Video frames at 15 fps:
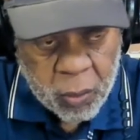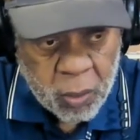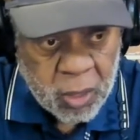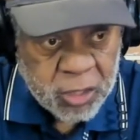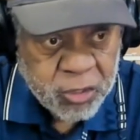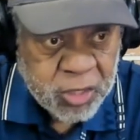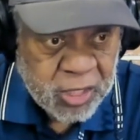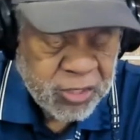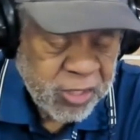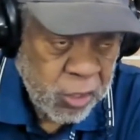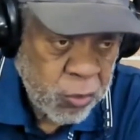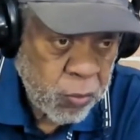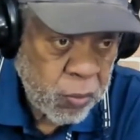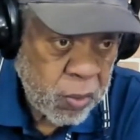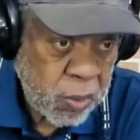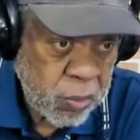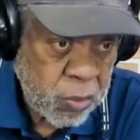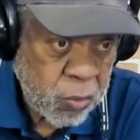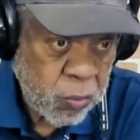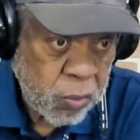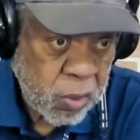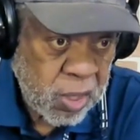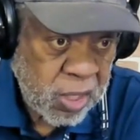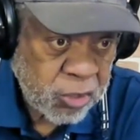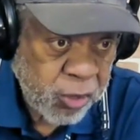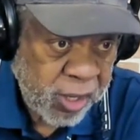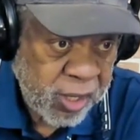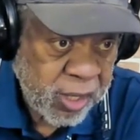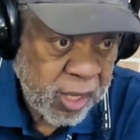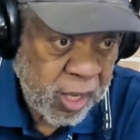Let's let's say you let's
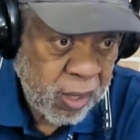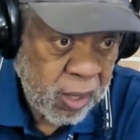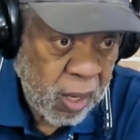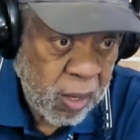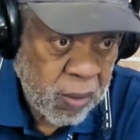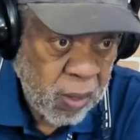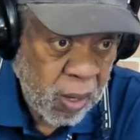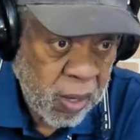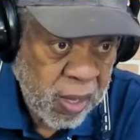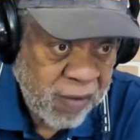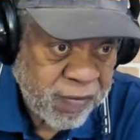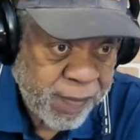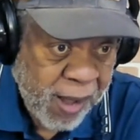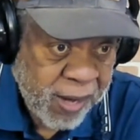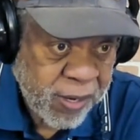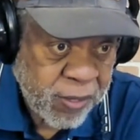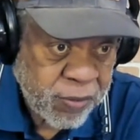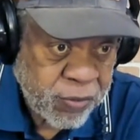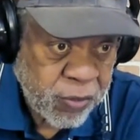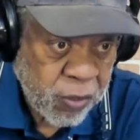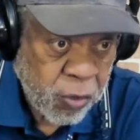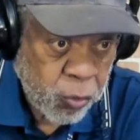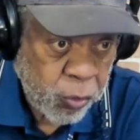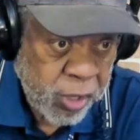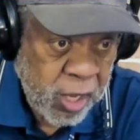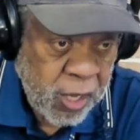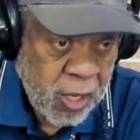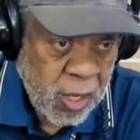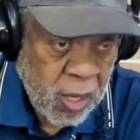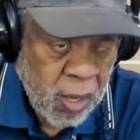try to get everybody to
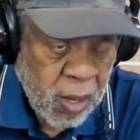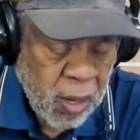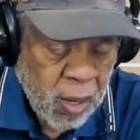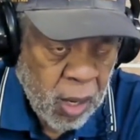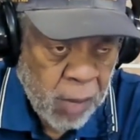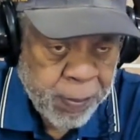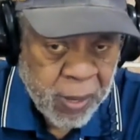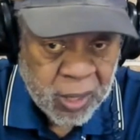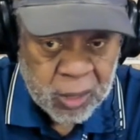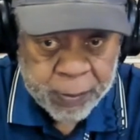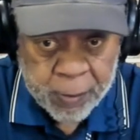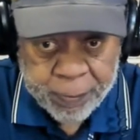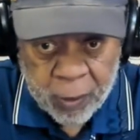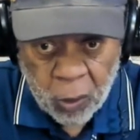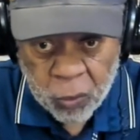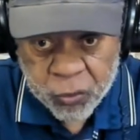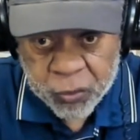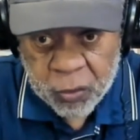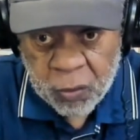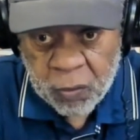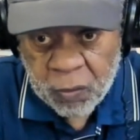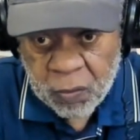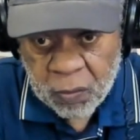agree upon the proposal.